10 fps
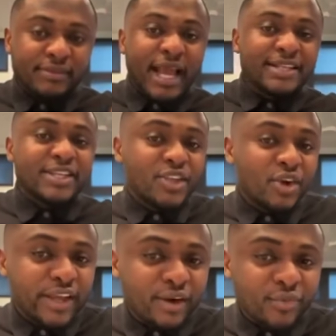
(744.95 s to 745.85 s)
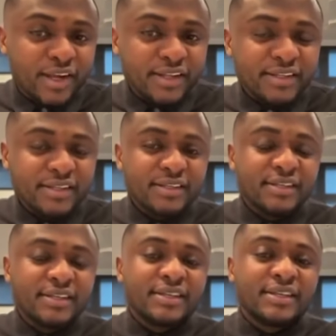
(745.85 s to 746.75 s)
I said, is she your girlfriend?
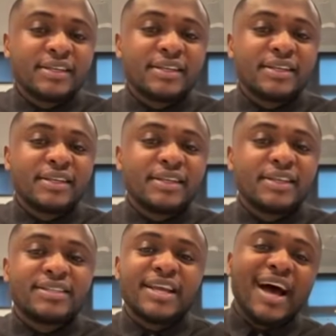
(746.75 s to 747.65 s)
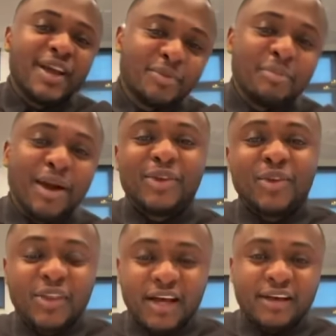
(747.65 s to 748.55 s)
He said, ah, Baba, you
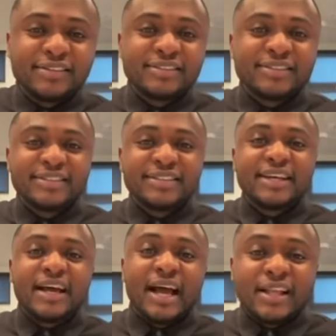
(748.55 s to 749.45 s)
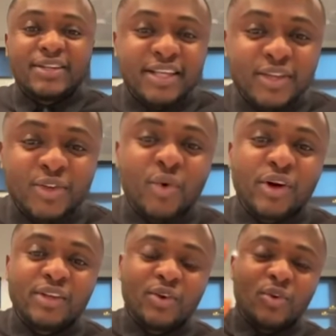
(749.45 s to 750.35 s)
know now. And I said, you know
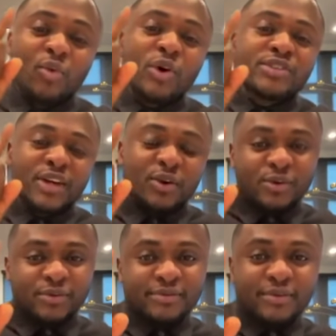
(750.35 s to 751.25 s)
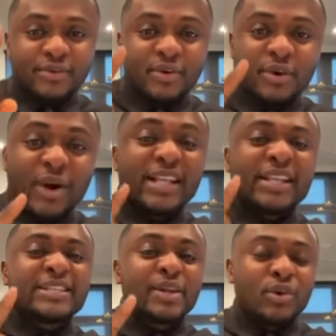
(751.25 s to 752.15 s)
what? 1-0. Why
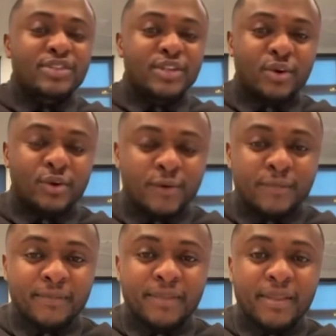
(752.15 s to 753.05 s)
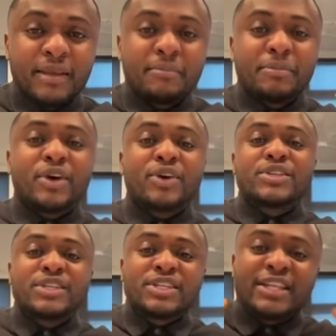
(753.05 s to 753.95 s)
did I say 1-0?
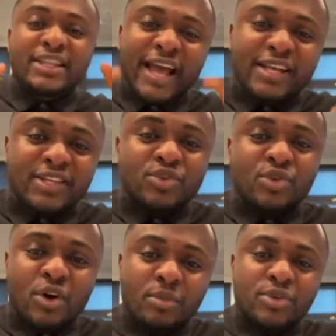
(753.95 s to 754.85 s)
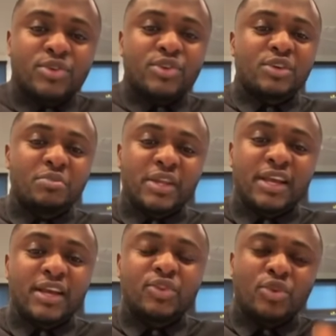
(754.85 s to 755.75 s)
Because she likes to come on social
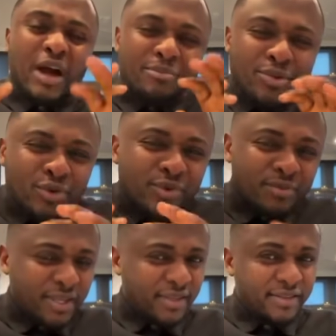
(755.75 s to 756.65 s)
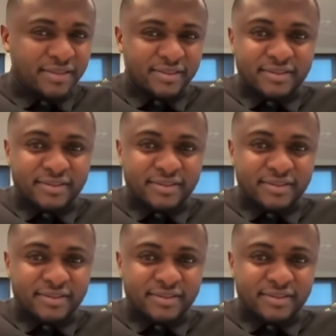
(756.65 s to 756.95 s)
media to abuse me,